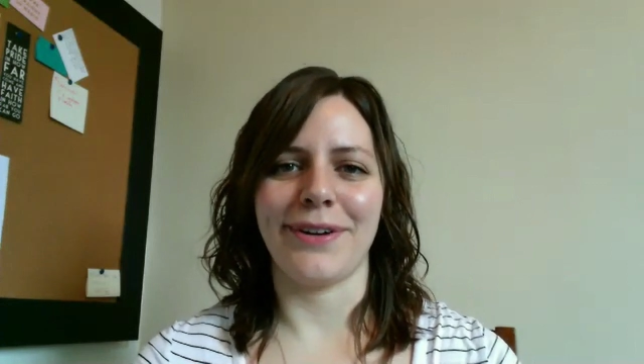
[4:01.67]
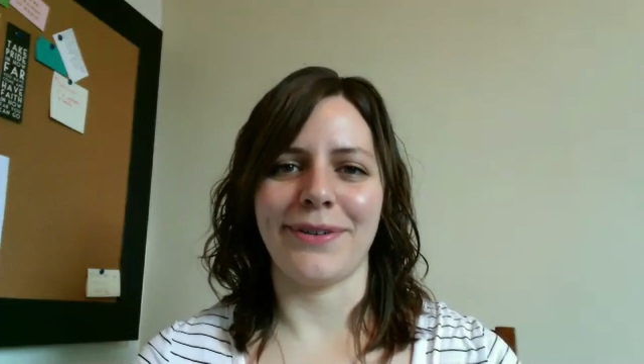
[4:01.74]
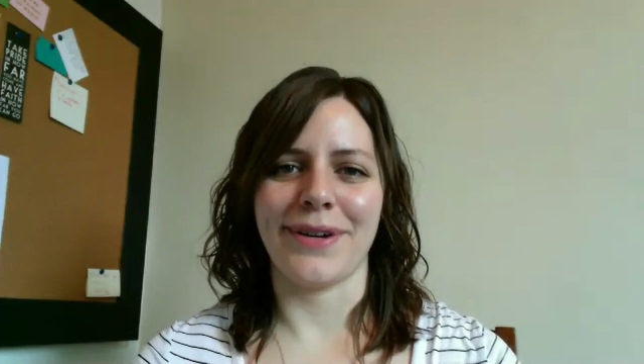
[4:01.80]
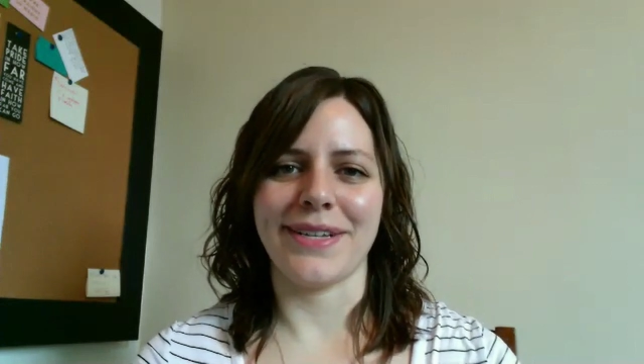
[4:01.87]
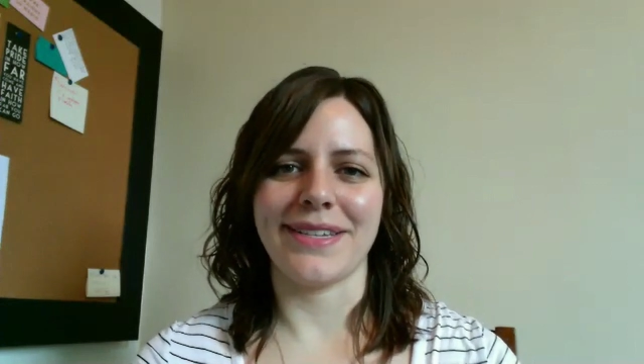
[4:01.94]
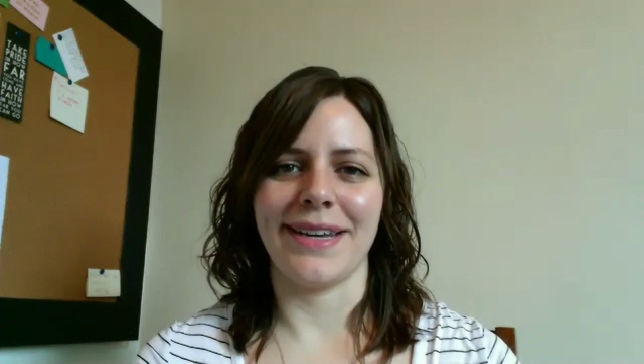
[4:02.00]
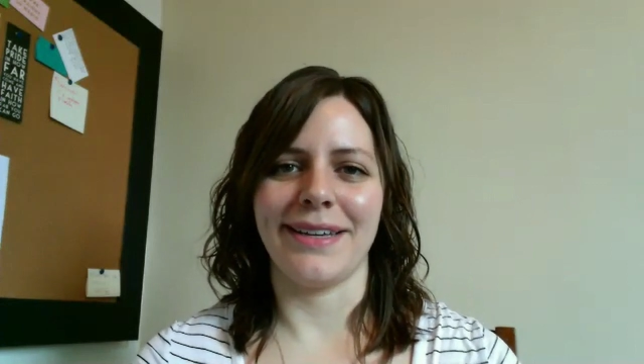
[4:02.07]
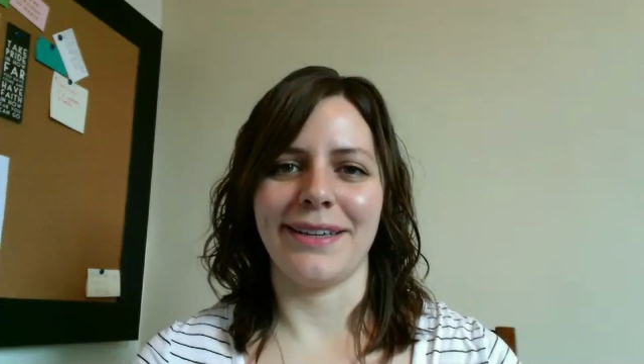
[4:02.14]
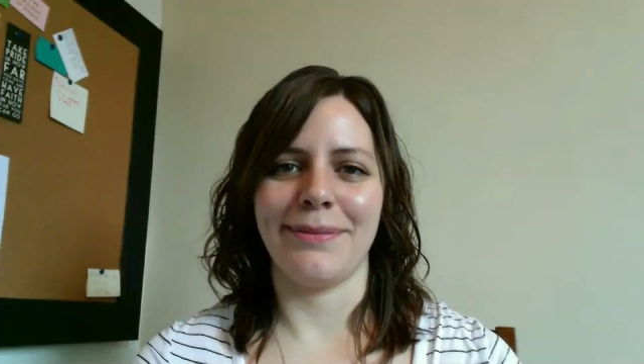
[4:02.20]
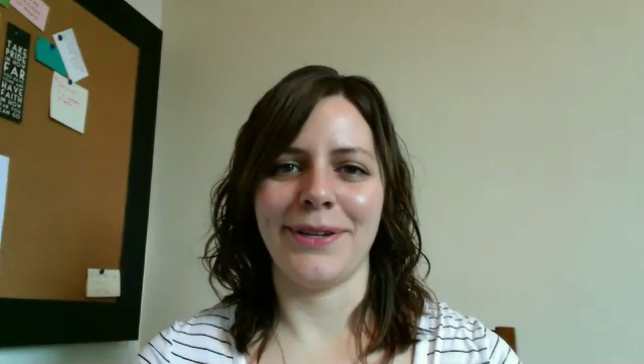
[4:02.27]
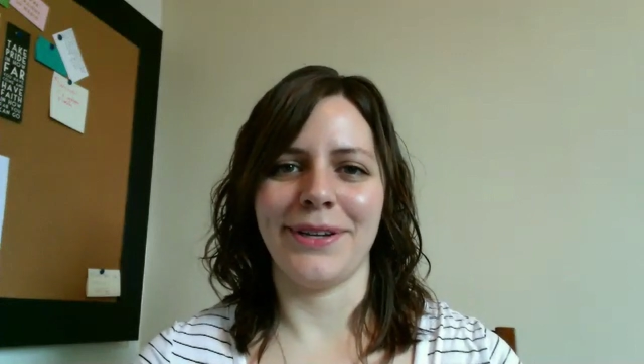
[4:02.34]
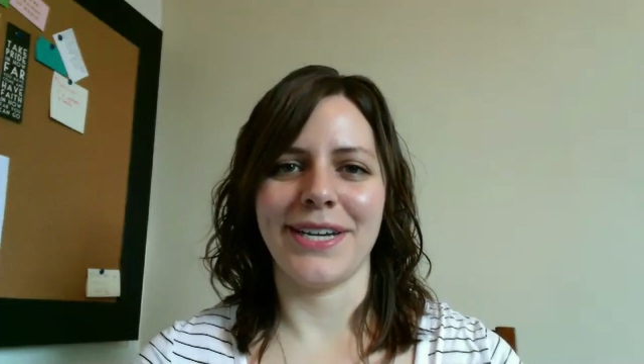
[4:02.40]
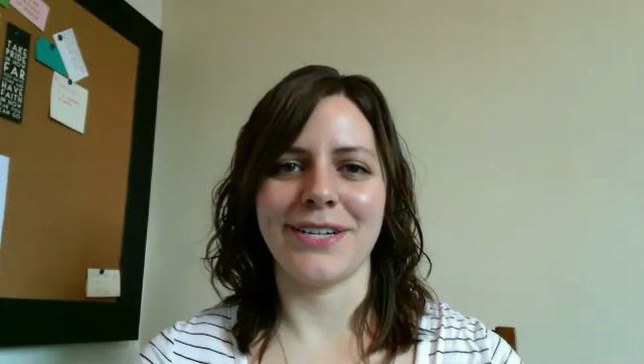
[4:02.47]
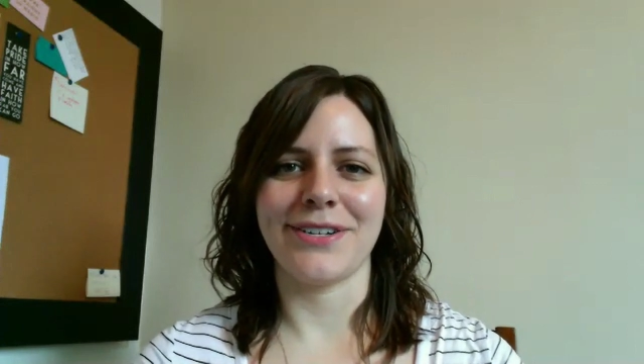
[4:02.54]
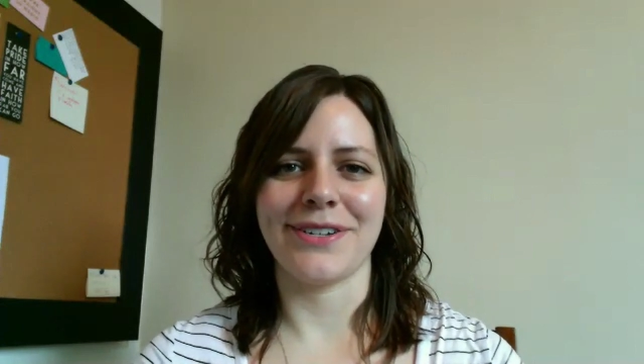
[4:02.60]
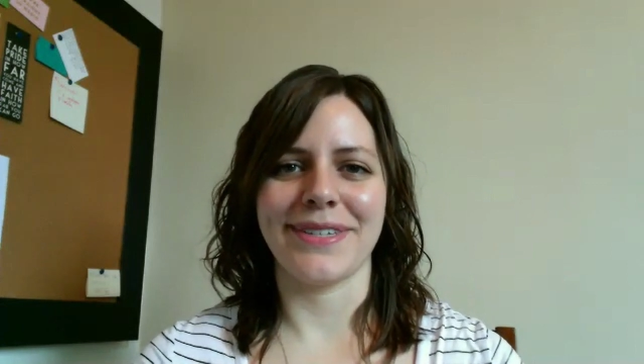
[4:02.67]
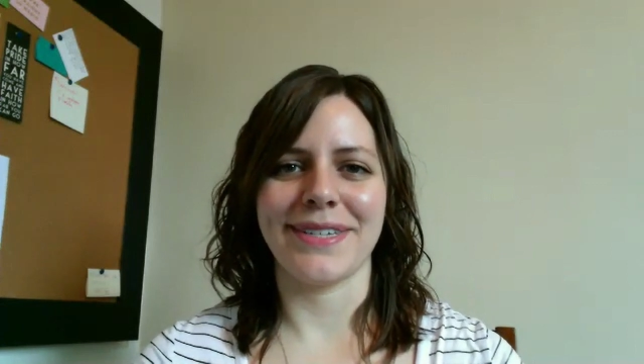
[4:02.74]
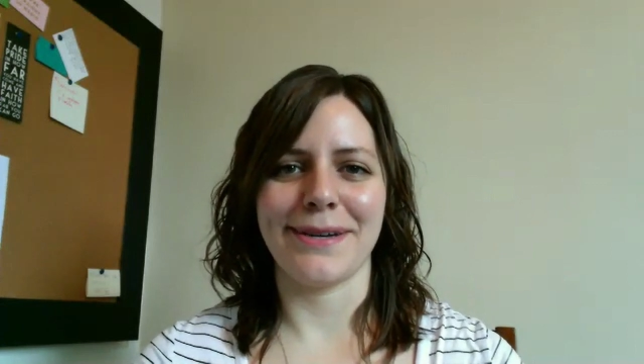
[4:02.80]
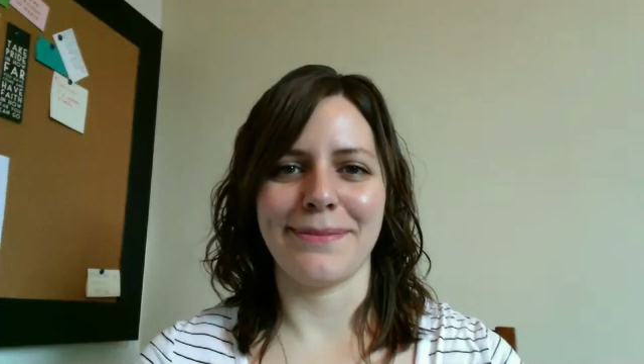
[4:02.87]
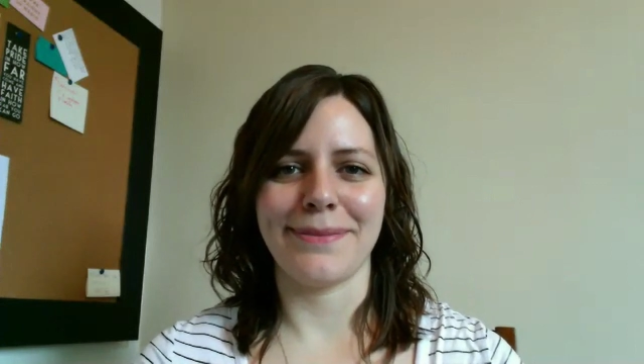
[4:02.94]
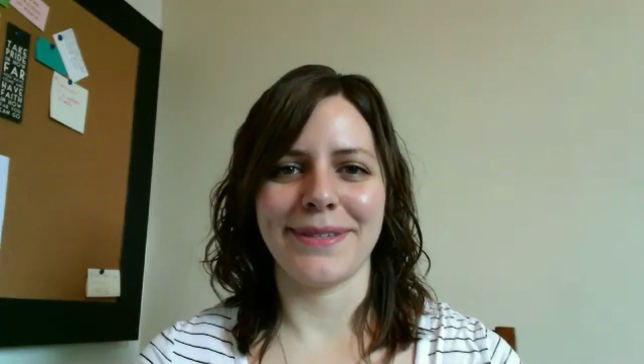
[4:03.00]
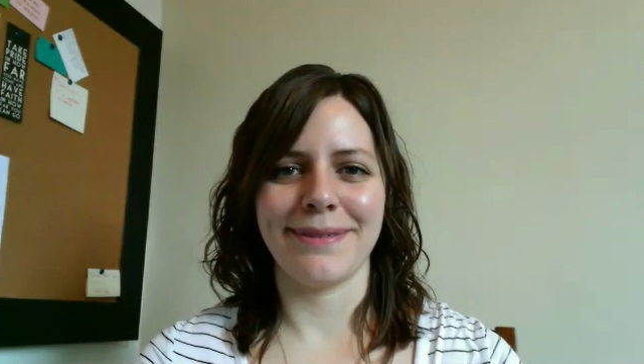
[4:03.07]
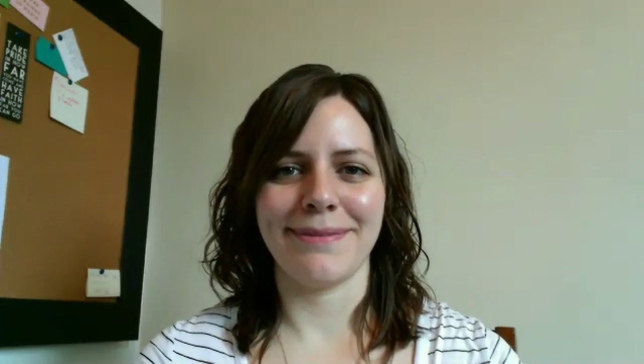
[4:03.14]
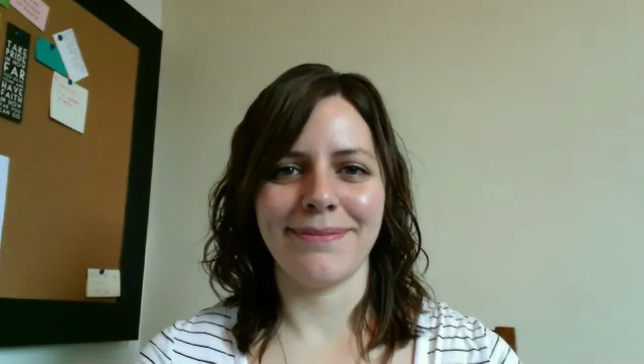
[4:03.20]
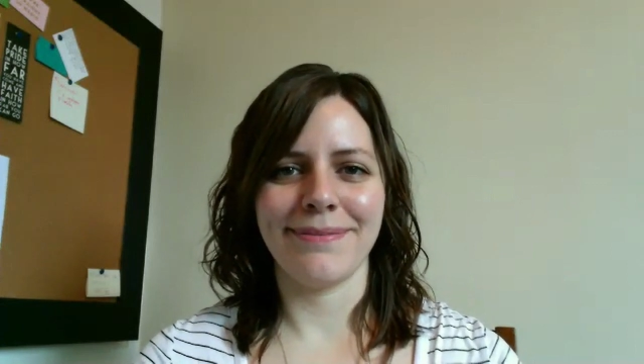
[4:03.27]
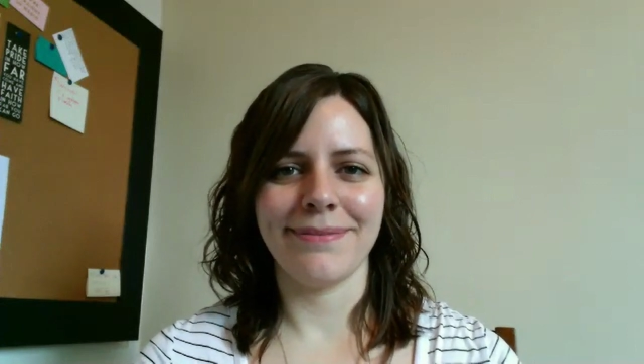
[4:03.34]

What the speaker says: fundraising and communications tips.